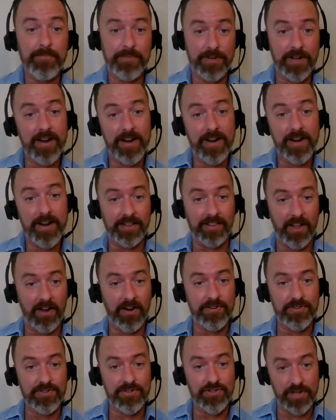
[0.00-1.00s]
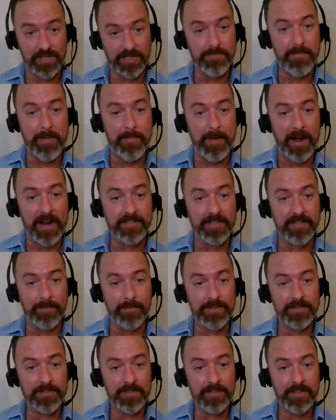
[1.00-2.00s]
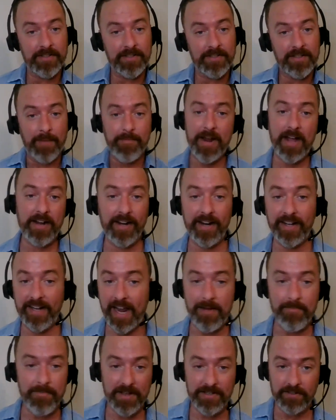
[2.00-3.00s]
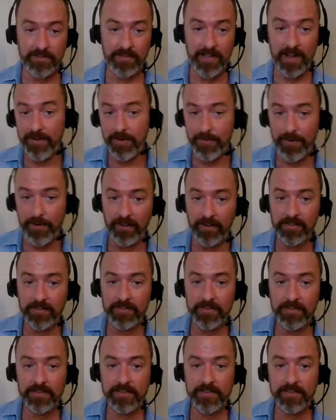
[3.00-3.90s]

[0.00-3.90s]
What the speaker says: I'm going to enlarge just my biceps. I'm not going to gain muscle everywhere.